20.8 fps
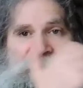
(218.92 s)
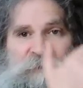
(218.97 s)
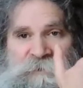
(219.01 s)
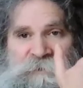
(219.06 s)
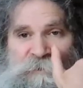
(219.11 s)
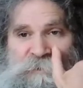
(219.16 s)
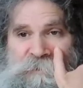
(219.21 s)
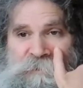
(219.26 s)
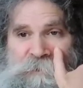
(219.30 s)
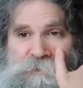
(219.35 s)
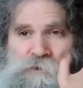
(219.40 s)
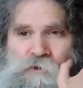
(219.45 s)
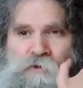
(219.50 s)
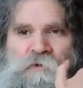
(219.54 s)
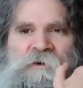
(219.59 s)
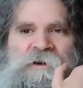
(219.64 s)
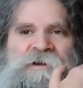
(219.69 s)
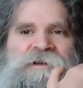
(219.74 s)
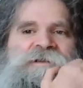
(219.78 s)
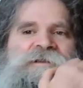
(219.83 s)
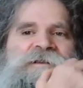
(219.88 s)
This is a
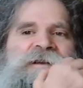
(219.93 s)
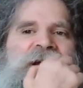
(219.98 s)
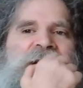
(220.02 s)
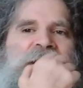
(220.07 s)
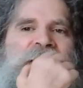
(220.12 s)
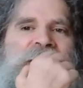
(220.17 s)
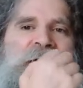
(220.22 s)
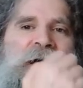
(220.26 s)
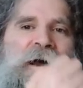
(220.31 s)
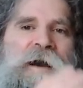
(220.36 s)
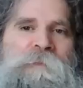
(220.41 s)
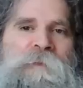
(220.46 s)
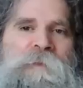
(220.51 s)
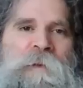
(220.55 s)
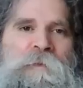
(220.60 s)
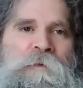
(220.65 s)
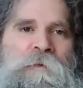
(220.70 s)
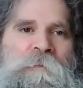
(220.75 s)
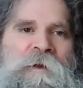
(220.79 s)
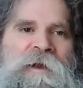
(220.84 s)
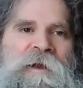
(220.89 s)
choice that a lot of
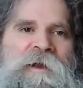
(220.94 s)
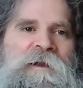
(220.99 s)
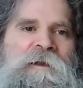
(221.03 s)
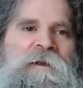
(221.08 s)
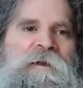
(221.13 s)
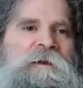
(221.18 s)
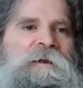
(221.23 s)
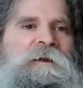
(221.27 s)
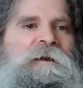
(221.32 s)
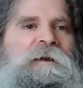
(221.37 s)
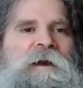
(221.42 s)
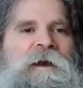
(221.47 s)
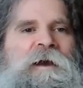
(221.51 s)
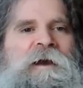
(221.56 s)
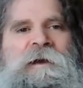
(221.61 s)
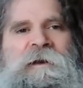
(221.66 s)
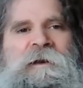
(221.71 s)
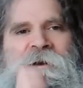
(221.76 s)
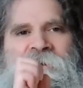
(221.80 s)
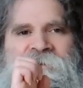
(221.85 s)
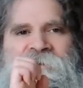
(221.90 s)
people make,
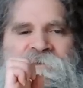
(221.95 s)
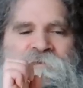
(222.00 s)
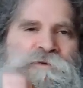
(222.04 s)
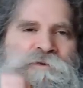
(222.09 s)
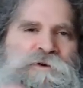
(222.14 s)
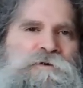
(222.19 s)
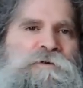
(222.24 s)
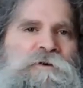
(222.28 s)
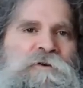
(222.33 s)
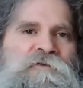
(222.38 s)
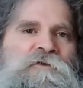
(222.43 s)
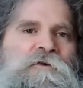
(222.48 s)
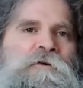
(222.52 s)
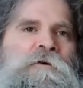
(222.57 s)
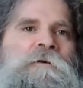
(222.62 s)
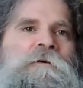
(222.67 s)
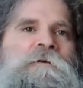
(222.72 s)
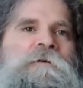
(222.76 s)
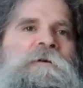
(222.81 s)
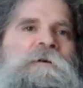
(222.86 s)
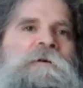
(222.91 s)
and it's
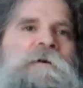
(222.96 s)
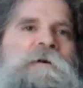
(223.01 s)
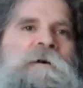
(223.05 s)
beautiful,